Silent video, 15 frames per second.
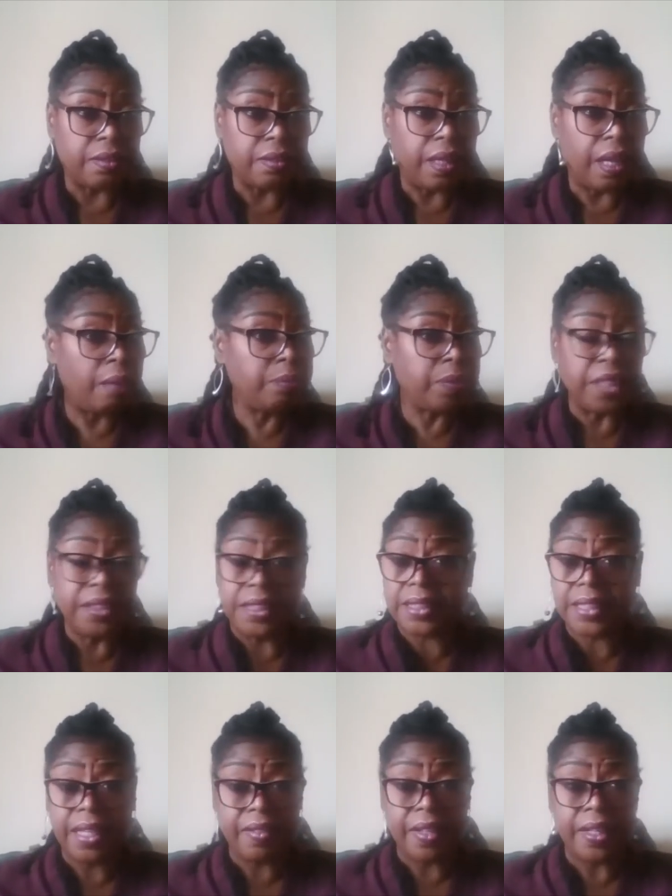I'm going to
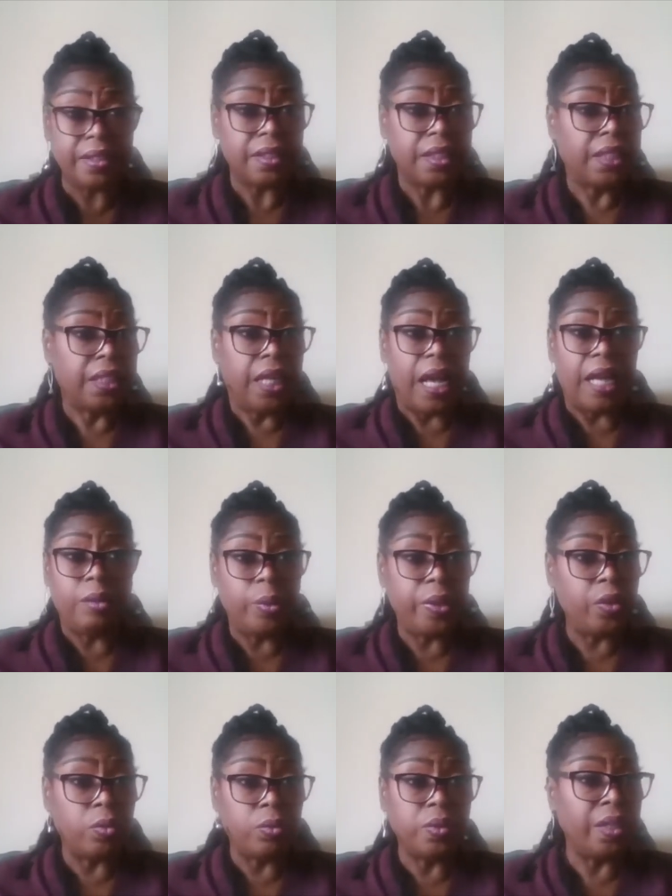say that, and we
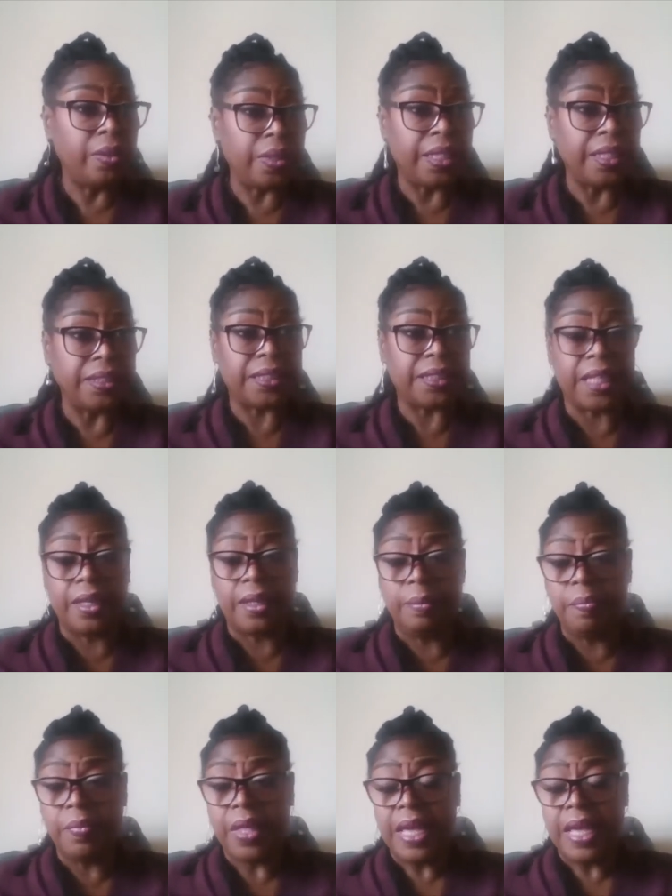all know that. Um,